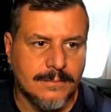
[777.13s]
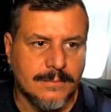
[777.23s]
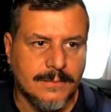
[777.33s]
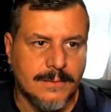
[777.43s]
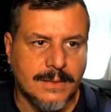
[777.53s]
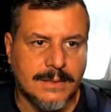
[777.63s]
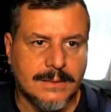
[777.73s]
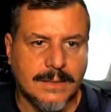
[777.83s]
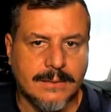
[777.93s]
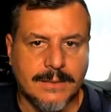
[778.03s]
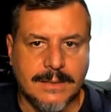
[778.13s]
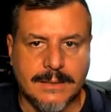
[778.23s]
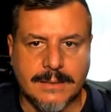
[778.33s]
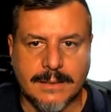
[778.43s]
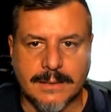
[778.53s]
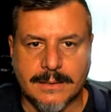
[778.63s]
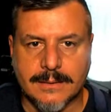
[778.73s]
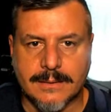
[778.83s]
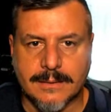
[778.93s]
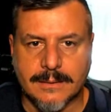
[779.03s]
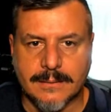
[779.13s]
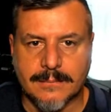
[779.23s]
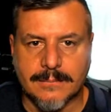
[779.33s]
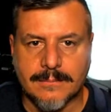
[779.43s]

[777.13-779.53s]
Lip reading: that's how easy it is to,